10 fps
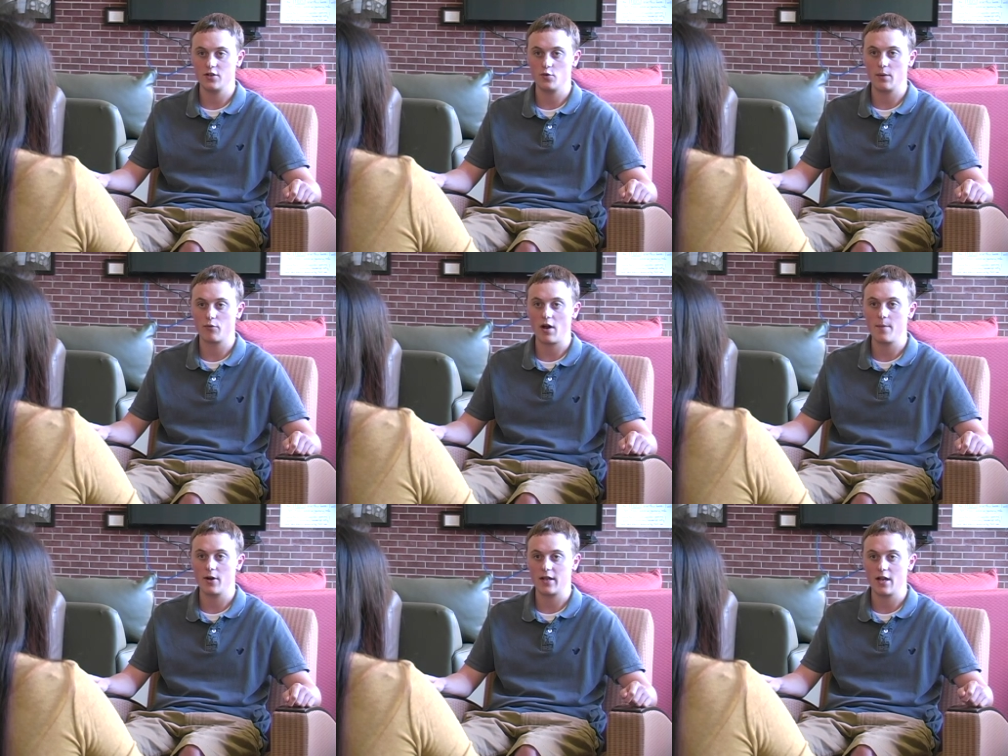doing
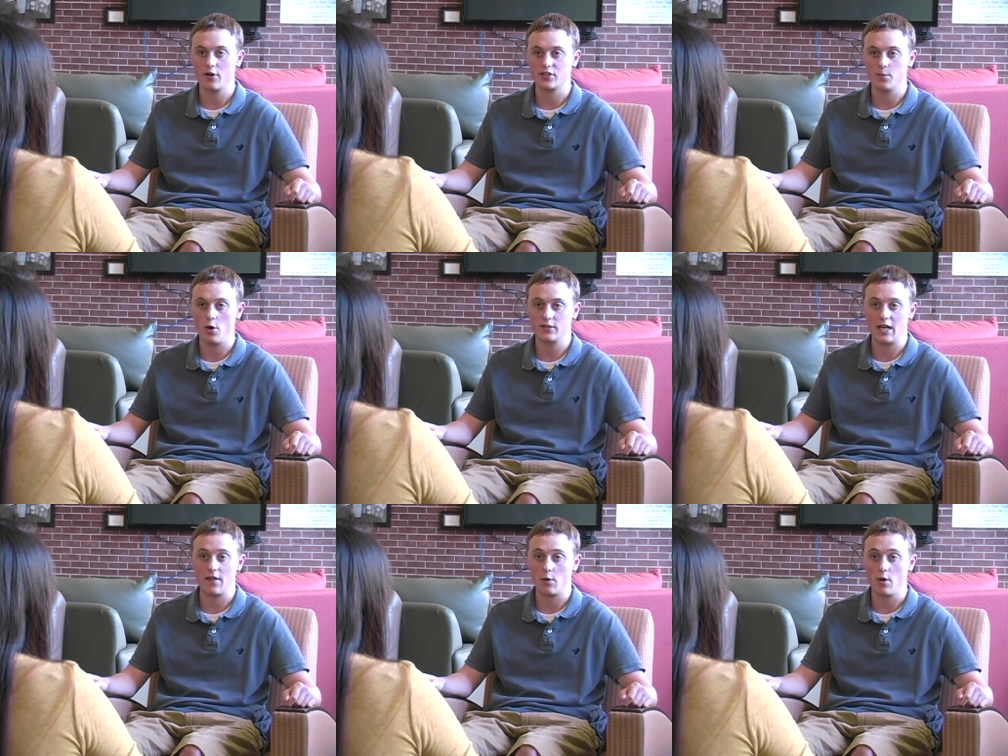primary care in a small
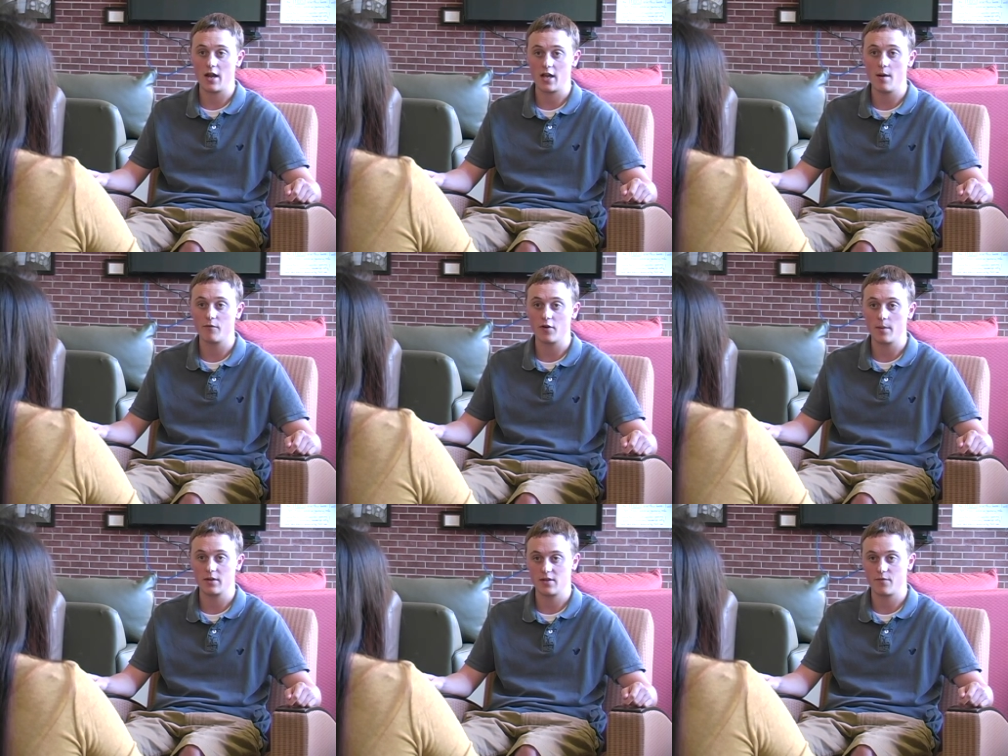town like where I come from,
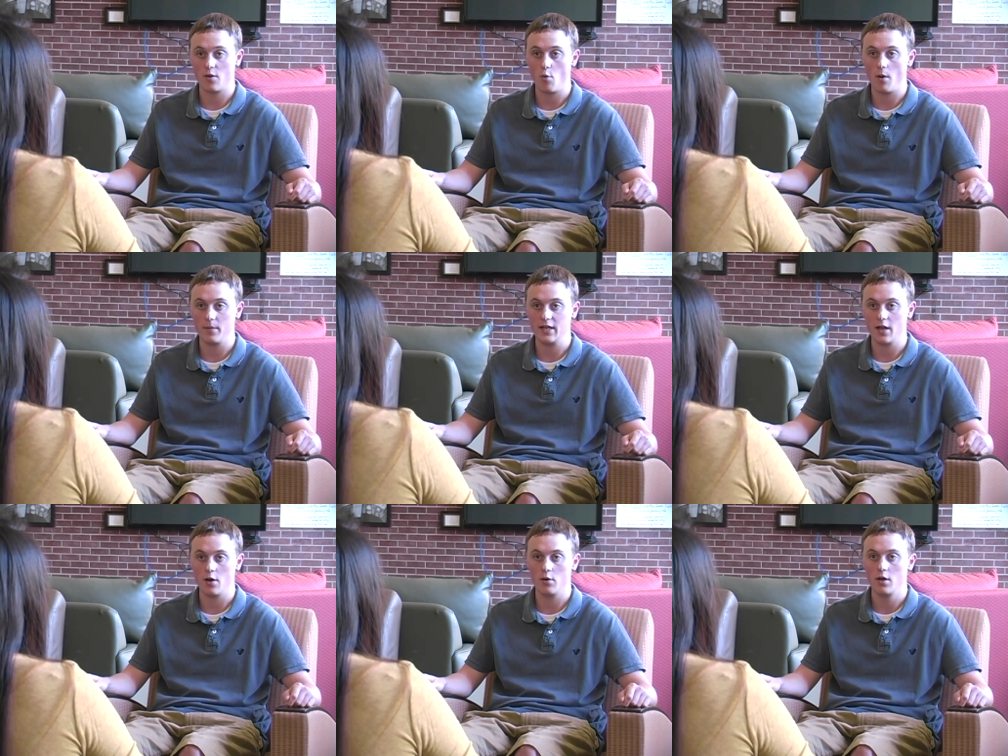because I'm from
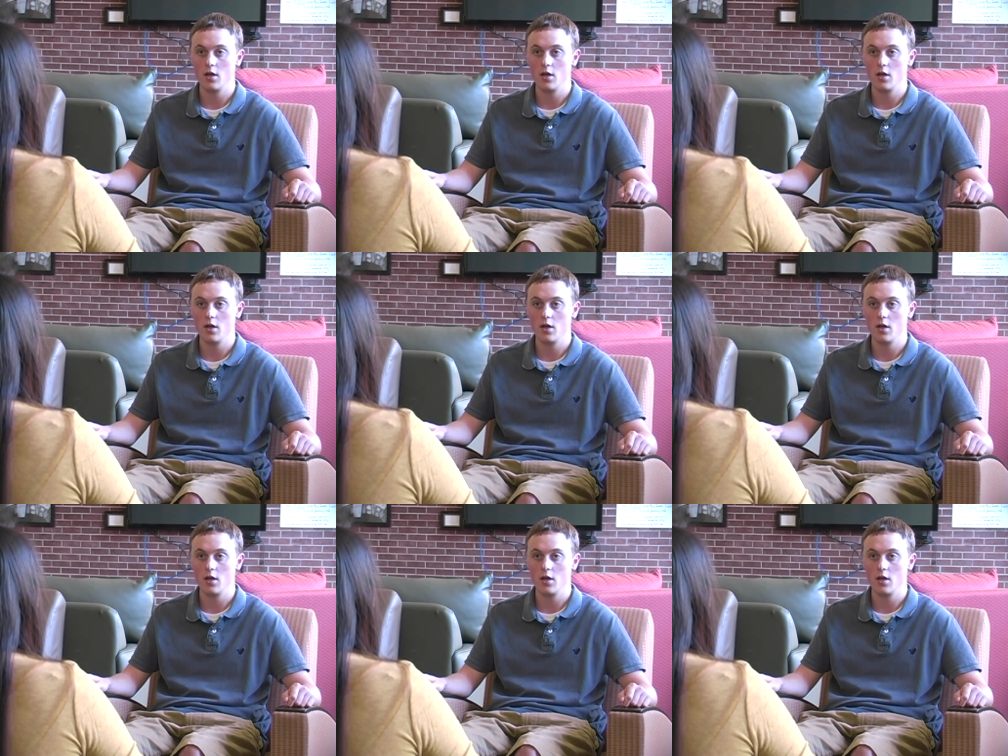Wamego,